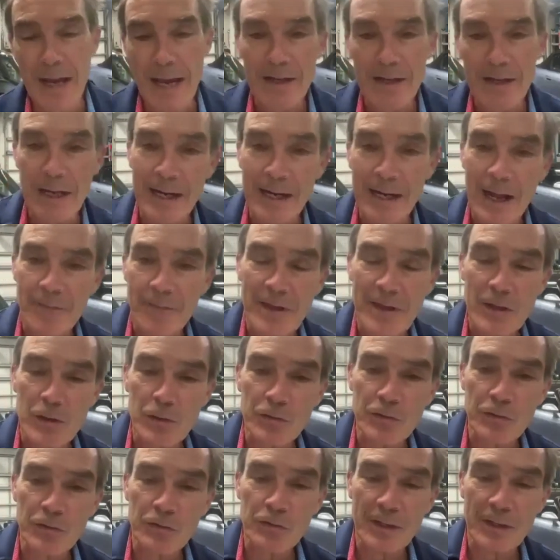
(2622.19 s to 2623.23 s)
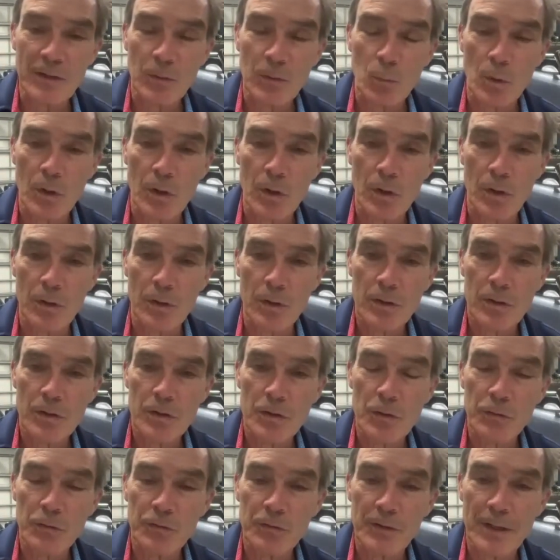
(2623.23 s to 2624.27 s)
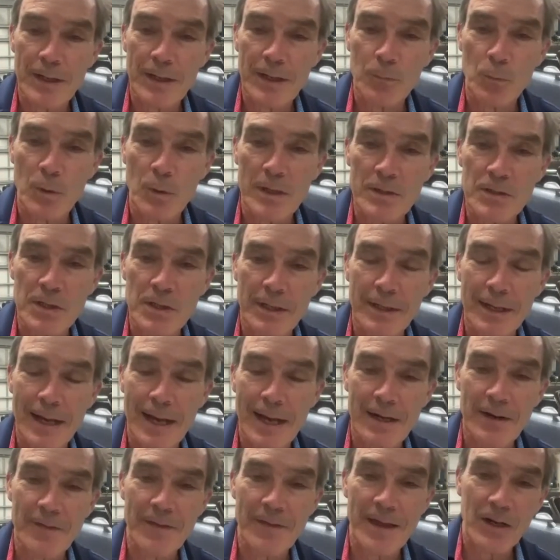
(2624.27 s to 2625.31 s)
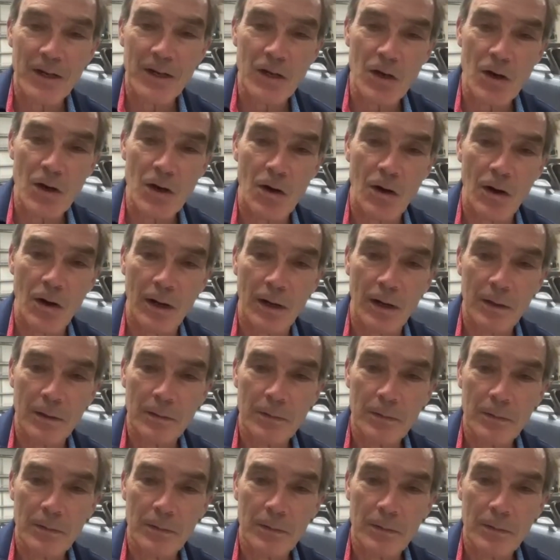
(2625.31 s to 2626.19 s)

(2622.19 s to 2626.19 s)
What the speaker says: And I think you just said the word. You said wasn't kind of that car.